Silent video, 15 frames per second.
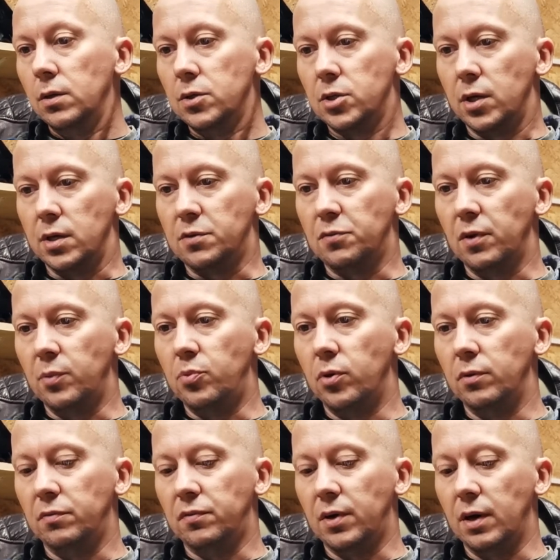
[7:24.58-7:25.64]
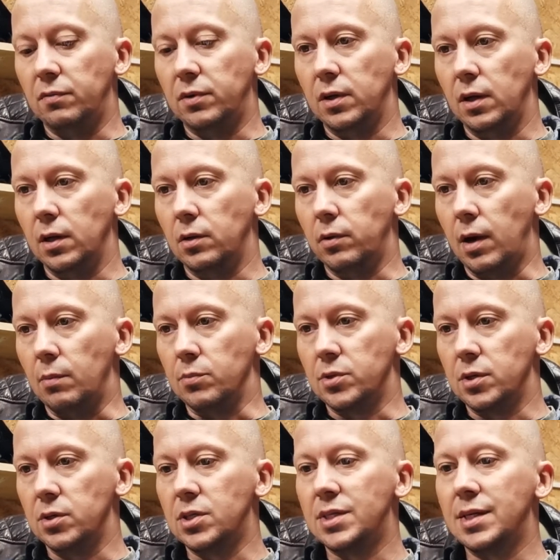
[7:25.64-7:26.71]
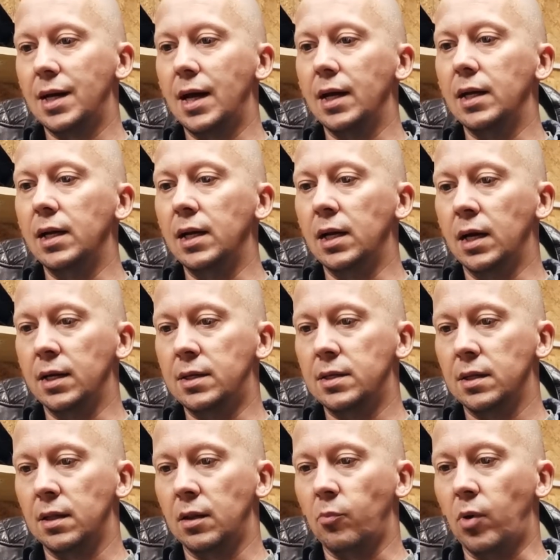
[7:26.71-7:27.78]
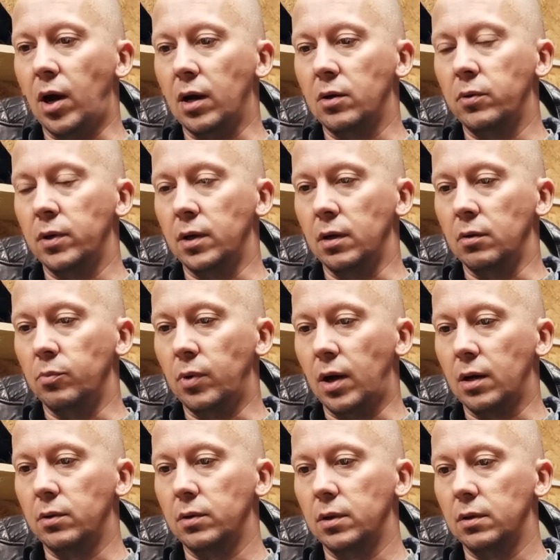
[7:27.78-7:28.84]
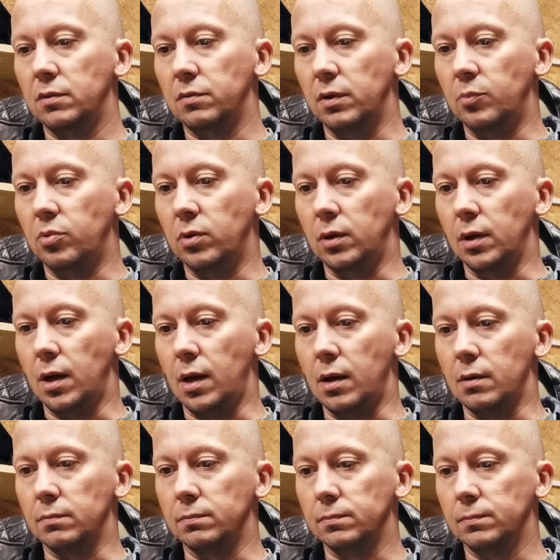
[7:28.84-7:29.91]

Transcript: So it's 3.5 kilograms, so slightly lighter than the Black Widow. Black Widow's 3.8.